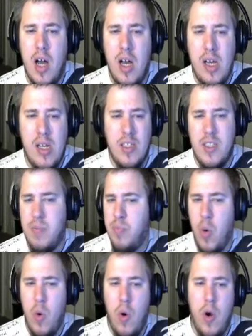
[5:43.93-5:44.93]

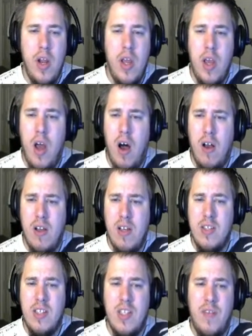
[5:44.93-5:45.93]
Spore, all kinds
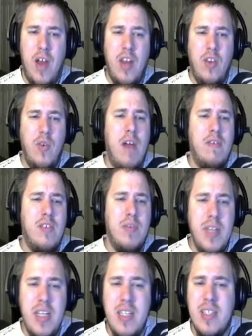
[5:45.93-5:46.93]
of stuff. I do have some
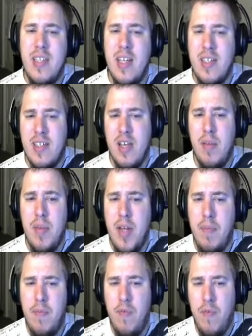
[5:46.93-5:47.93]
heat sets coming up
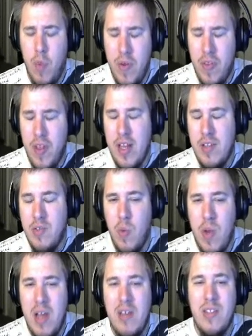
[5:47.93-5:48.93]
with it as
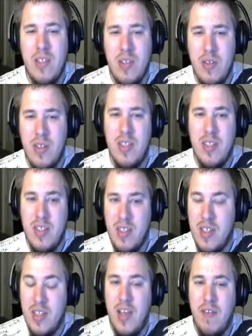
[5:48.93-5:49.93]
well, so because it
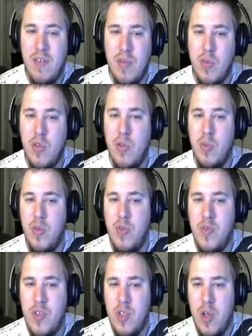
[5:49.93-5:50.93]
does have some cool moves.
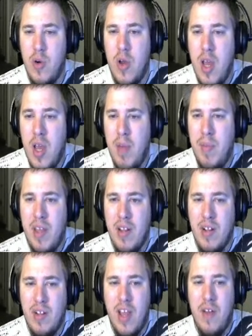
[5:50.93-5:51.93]
So be on the
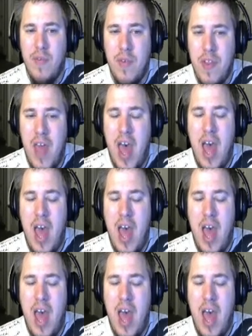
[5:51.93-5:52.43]
lookout for that.